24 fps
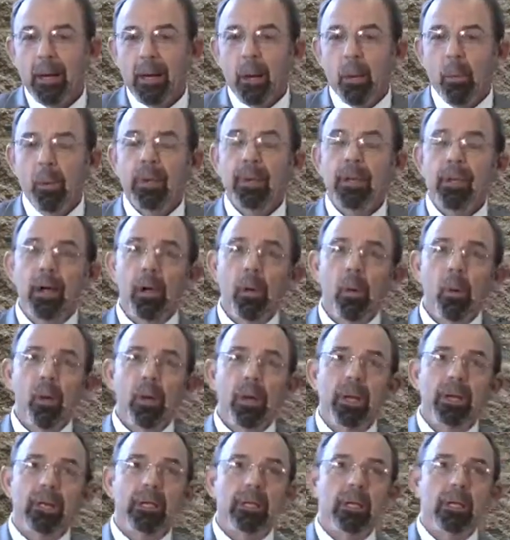Well, you know,
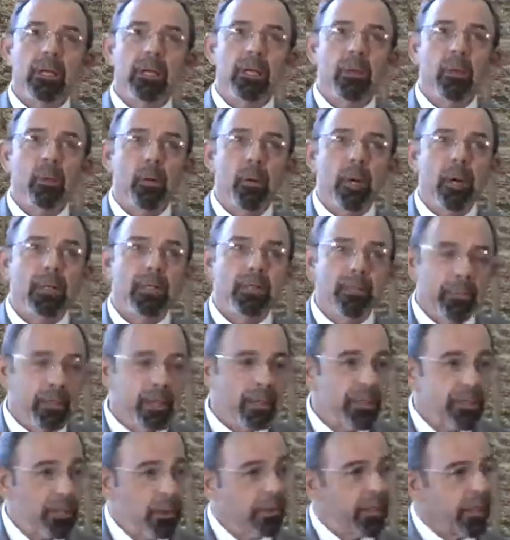when you, as a
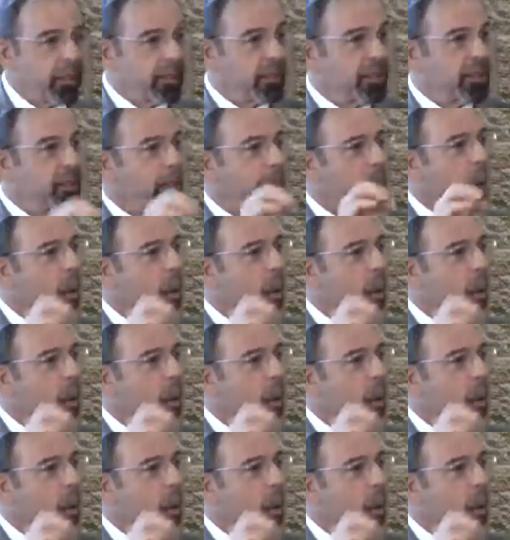minister, get to